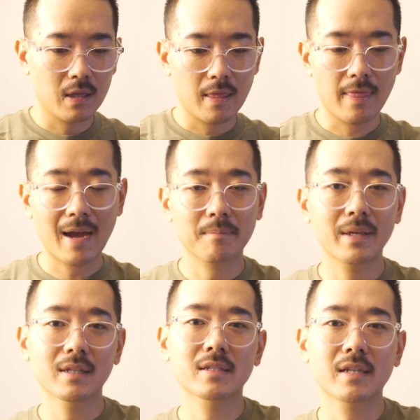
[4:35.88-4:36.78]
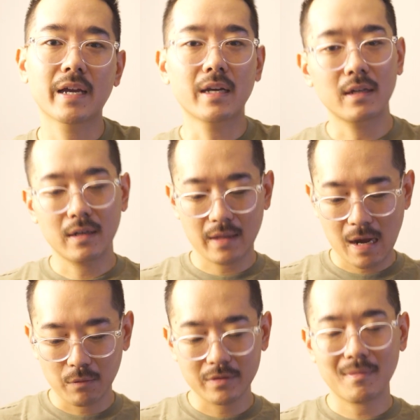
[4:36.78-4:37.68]
That being said,
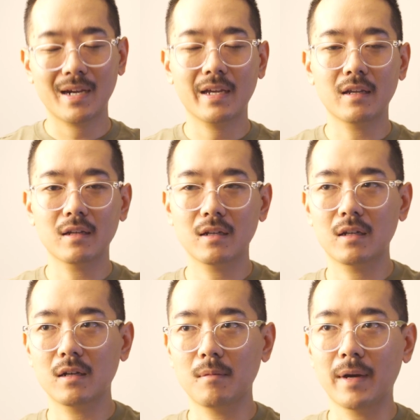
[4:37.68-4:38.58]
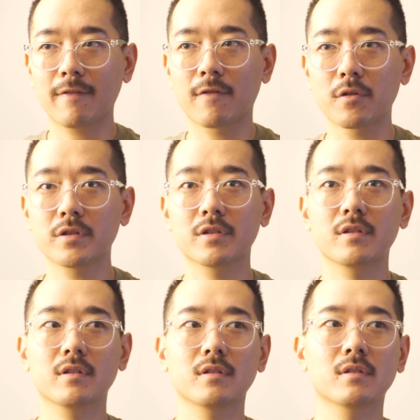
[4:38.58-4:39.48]
that was my first
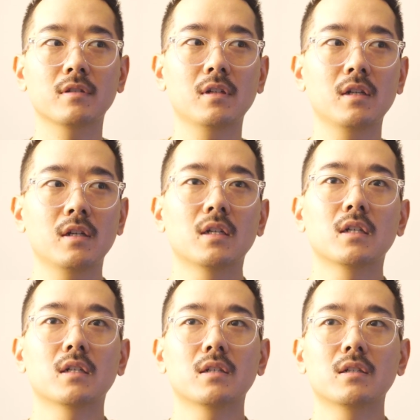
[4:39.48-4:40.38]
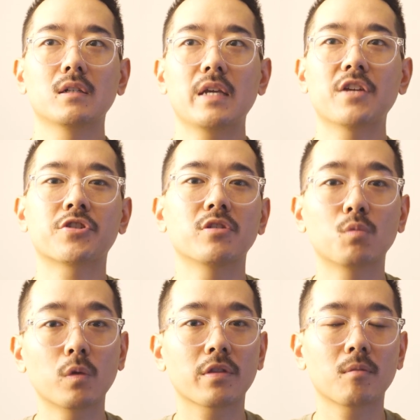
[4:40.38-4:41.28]
issue
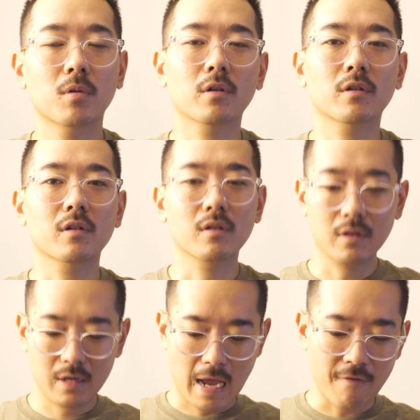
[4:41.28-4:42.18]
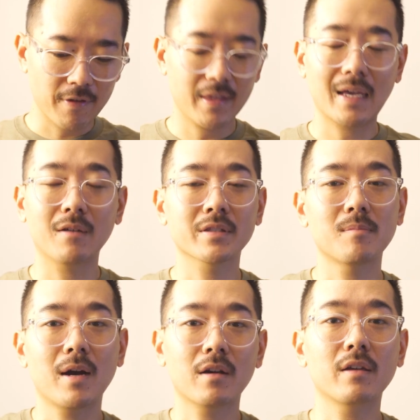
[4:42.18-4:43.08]
with the marker. Everything else
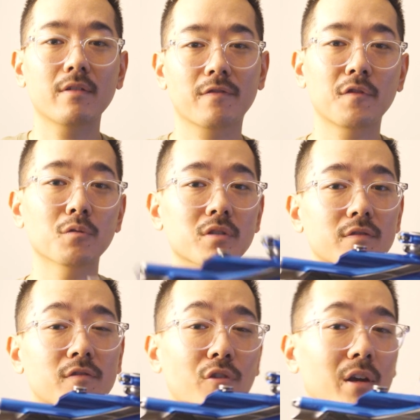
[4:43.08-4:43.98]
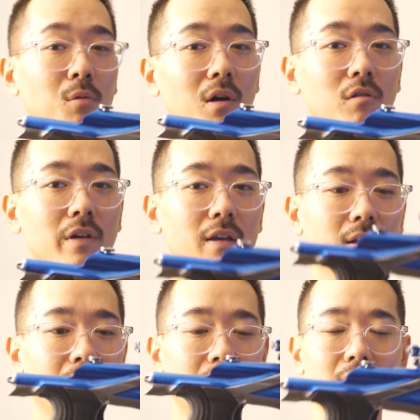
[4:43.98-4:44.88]
about it feels of great quality.
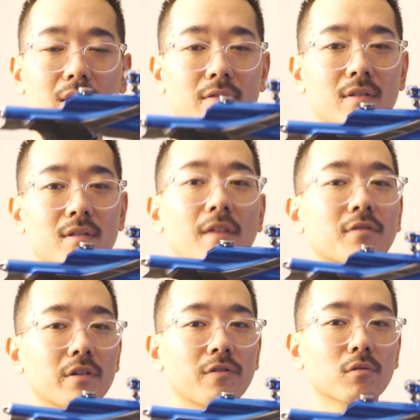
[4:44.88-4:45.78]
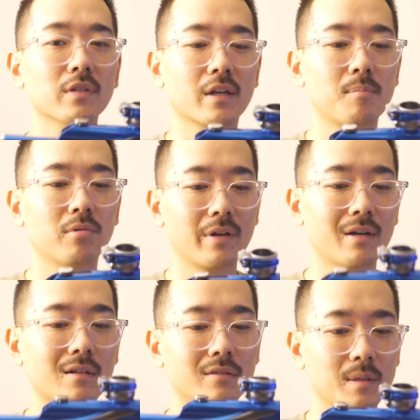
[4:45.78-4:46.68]
It definitely feels like a
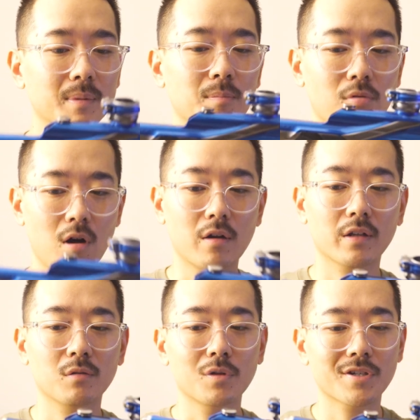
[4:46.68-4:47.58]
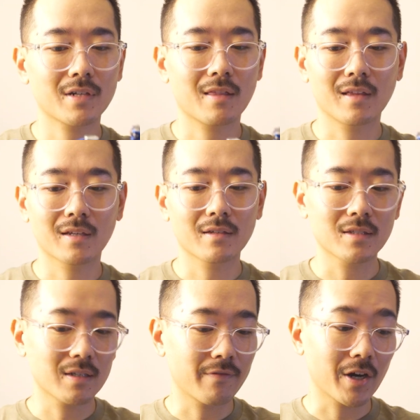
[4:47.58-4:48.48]
Planet Eclipse product, which I think
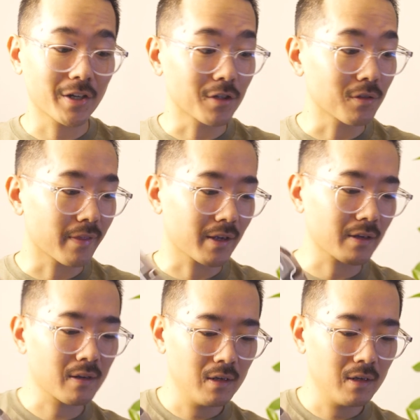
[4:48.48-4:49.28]
is a very good thing.